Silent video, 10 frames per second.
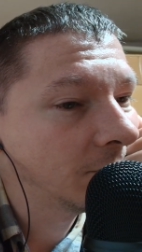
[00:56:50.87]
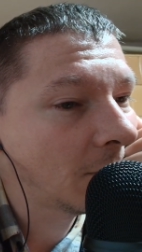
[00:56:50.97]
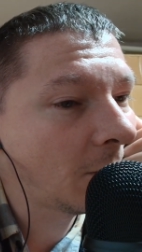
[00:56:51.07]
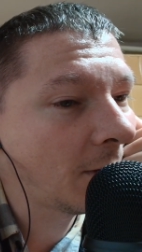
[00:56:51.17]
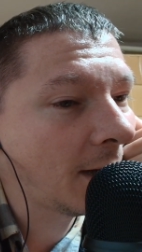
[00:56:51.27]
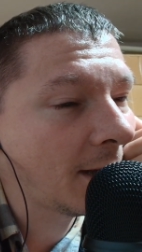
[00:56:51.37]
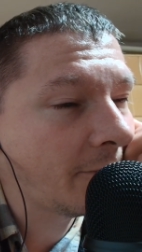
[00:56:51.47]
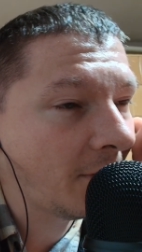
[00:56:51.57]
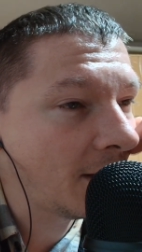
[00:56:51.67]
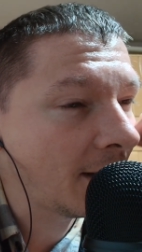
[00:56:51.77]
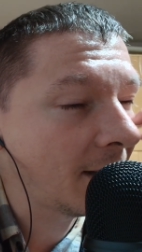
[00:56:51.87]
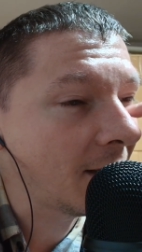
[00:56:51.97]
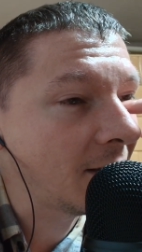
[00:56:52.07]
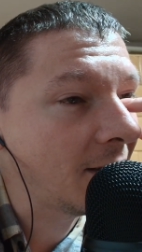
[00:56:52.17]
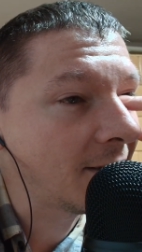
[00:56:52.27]
Okay, I think I can
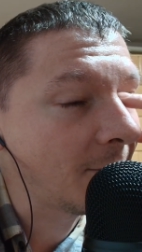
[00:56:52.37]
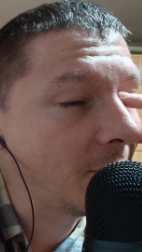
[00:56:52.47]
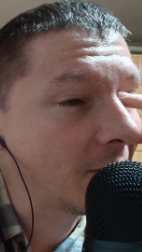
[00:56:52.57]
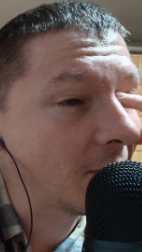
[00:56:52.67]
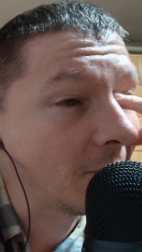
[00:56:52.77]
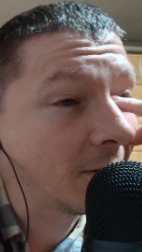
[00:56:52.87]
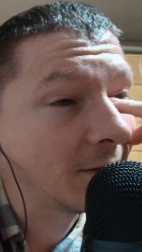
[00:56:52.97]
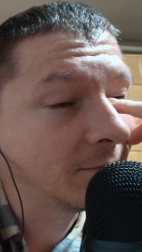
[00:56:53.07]
end this episode.